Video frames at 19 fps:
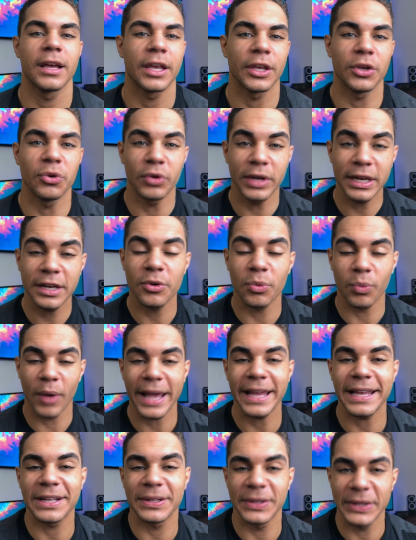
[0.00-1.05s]
You need to
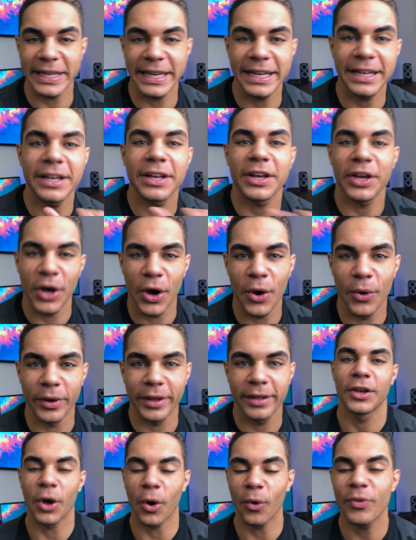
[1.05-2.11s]
write clean code,
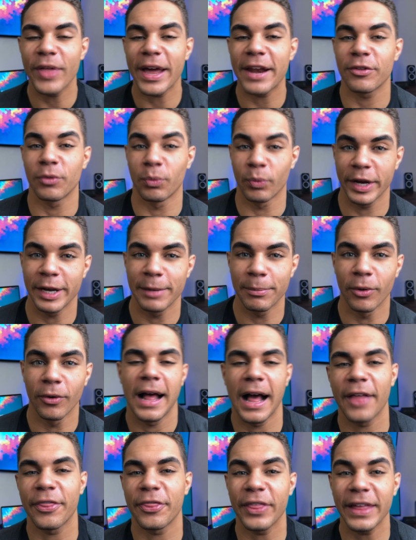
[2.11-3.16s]
code that is readable.
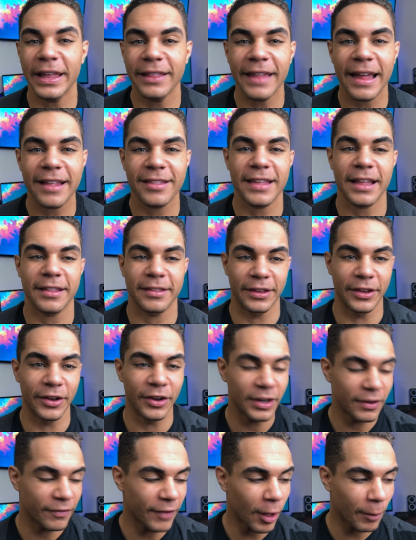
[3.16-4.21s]
A thing that sets good
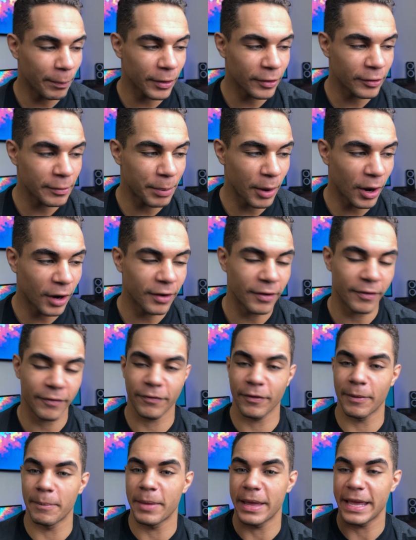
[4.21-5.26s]
developers apart
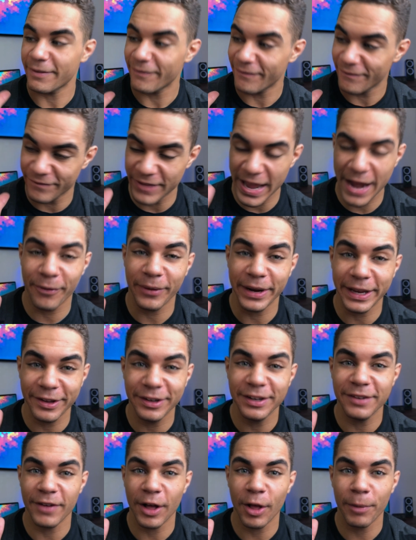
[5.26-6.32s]
from very good
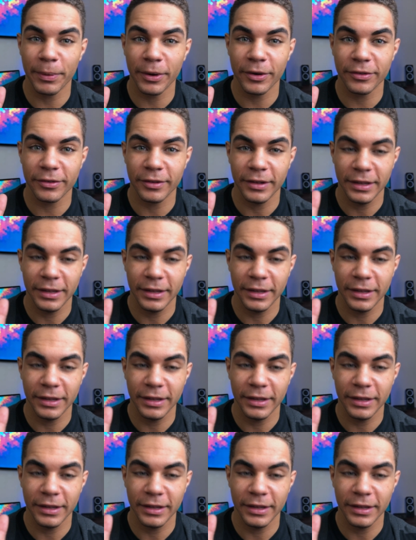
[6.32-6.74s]
developers,